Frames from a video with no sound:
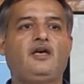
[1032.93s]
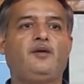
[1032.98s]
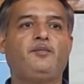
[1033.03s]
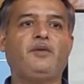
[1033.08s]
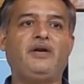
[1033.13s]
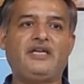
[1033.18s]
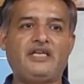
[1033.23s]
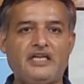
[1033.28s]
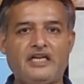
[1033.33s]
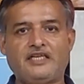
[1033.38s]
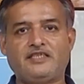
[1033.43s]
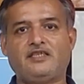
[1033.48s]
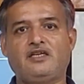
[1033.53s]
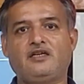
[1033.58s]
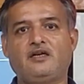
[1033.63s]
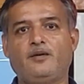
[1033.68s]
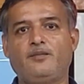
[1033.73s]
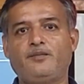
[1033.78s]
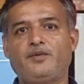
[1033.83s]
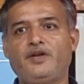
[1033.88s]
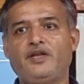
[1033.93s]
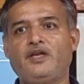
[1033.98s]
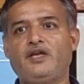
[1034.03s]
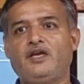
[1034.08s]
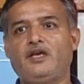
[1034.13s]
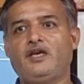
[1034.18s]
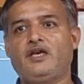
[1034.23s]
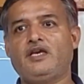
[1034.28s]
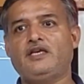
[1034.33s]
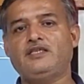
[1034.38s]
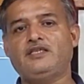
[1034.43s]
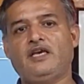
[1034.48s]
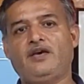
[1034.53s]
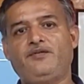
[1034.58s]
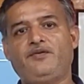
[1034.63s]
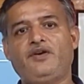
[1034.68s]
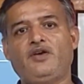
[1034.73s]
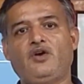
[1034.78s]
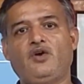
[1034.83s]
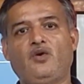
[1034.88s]
multinational company is
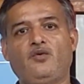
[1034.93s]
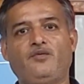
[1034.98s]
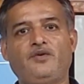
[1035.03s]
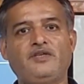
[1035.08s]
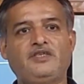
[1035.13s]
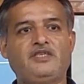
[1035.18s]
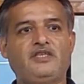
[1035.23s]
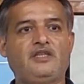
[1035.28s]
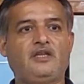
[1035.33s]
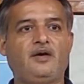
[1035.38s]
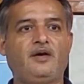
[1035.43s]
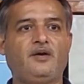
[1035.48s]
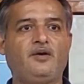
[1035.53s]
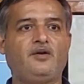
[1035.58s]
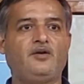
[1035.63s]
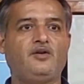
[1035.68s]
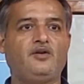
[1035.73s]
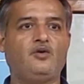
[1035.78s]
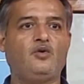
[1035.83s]
having an office in the